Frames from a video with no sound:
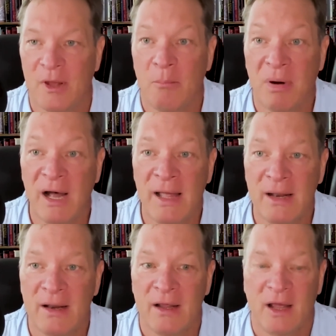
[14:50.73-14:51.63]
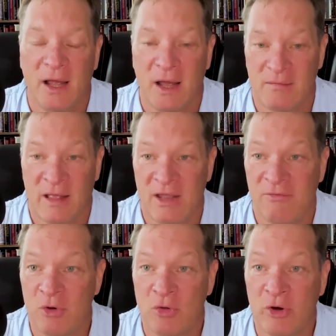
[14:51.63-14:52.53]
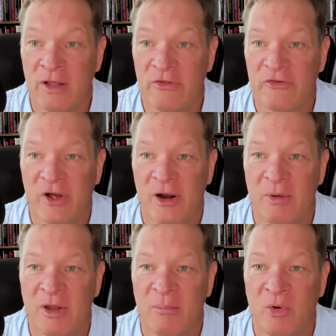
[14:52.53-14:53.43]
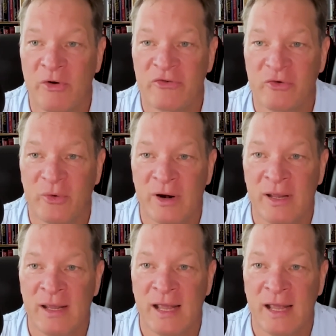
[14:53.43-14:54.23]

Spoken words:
But like if you look at the Sodom and Gomorrah story